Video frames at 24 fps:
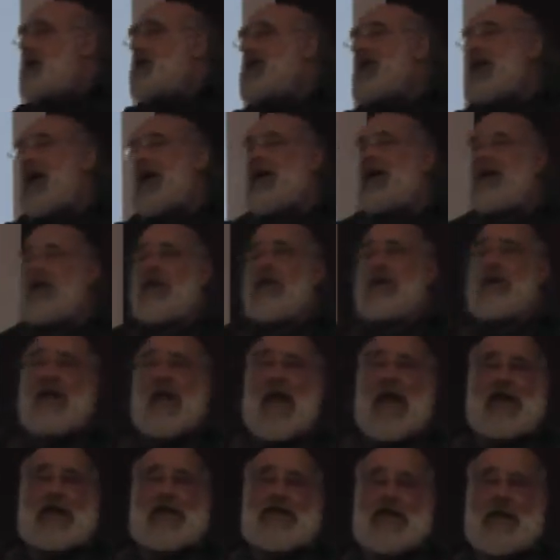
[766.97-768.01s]
a secular
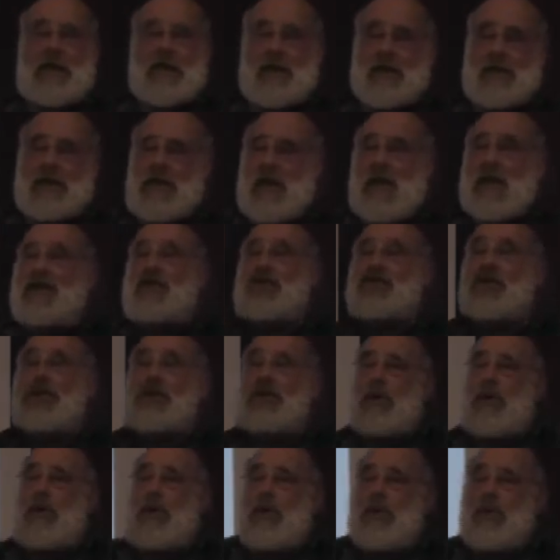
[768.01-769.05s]
nationalist like
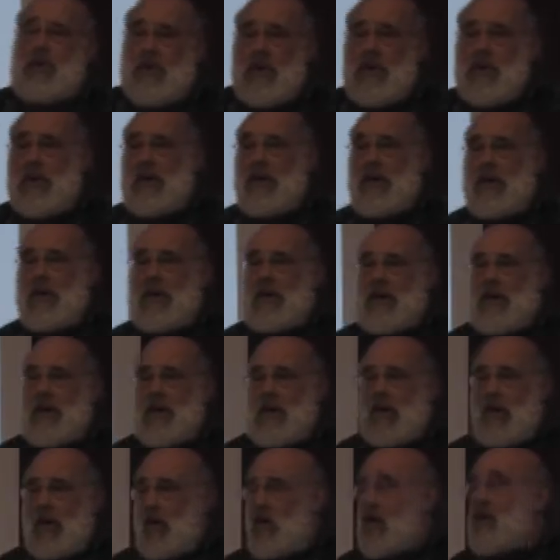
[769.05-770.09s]
Sharon,
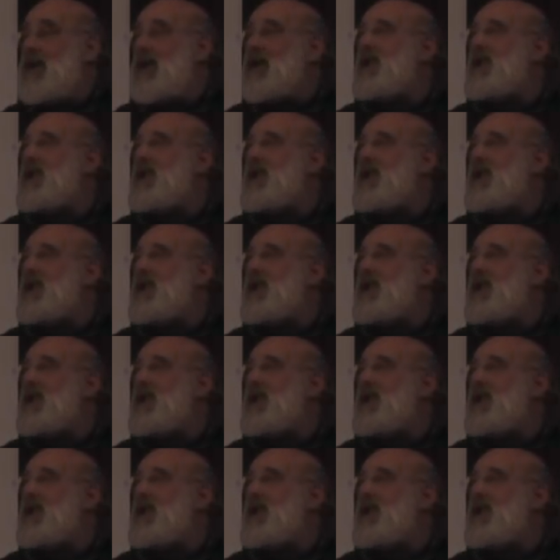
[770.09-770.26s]
or